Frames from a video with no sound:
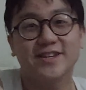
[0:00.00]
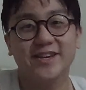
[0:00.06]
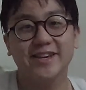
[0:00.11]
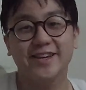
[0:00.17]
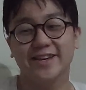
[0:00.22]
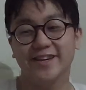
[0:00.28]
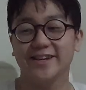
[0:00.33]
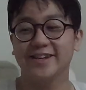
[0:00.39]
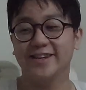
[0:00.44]

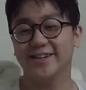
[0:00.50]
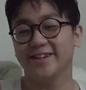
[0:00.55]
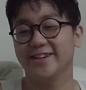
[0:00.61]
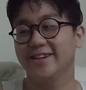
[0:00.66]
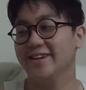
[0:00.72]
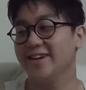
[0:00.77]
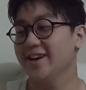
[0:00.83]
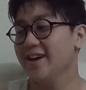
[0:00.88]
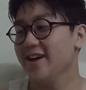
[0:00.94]

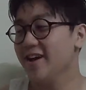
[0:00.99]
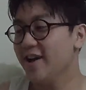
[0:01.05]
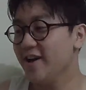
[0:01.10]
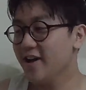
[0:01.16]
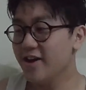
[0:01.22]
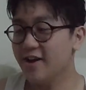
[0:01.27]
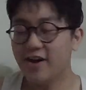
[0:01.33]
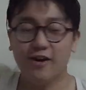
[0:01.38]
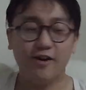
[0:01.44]

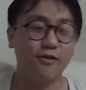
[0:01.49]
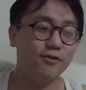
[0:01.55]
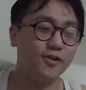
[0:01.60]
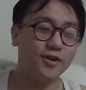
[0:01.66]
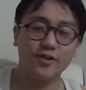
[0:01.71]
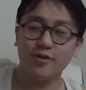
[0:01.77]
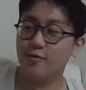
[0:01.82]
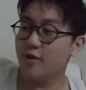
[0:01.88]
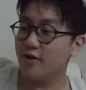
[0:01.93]
Hold
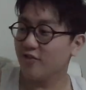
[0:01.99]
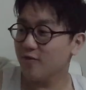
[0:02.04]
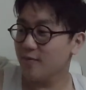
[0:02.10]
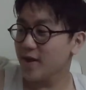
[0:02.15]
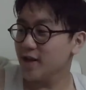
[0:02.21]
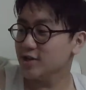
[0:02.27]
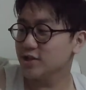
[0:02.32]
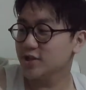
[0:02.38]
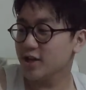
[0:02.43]
on to one
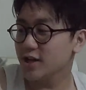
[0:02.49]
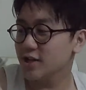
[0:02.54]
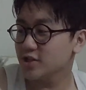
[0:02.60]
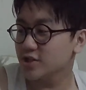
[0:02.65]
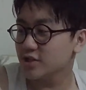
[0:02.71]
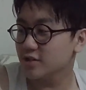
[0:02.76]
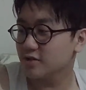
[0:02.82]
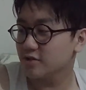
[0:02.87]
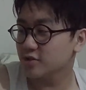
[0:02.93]

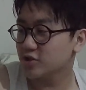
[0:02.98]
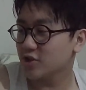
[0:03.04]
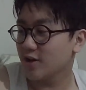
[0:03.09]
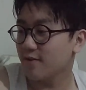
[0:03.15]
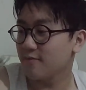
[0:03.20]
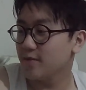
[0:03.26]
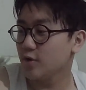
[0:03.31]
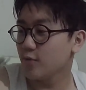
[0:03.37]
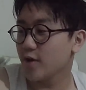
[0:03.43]
imagination. So
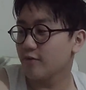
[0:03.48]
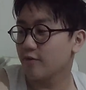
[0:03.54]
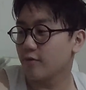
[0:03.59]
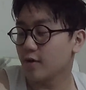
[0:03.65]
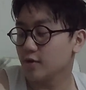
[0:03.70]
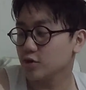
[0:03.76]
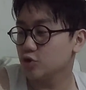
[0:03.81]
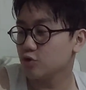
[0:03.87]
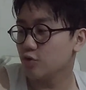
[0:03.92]
I've been awake for
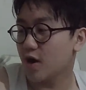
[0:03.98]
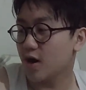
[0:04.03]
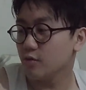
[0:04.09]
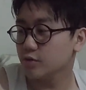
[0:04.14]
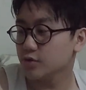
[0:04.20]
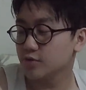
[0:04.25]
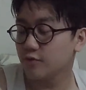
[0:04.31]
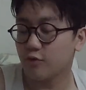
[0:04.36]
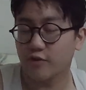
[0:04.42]
about 2
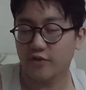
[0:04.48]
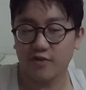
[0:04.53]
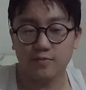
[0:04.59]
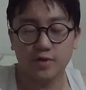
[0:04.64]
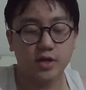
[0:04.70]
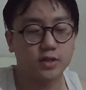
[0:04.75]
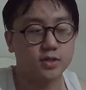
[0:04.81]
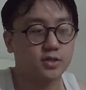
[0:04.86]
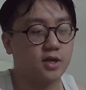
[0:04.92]
hours, 45
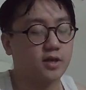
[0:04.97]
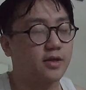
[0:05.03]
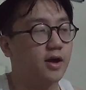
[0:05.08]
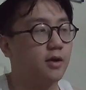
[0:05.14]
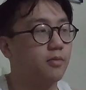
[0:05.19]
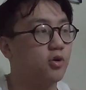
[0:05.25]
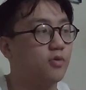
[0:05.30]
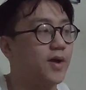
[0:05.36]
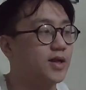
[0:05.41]
minutes. I think
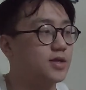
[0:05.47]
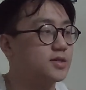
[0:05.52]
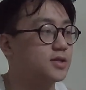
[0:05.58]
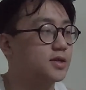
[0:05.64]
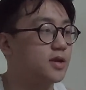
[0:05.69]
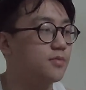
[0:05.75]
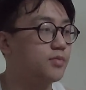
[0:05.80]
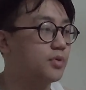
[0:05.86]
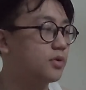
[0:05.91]
I'll go back
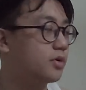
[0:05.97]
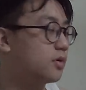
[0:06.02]
soon.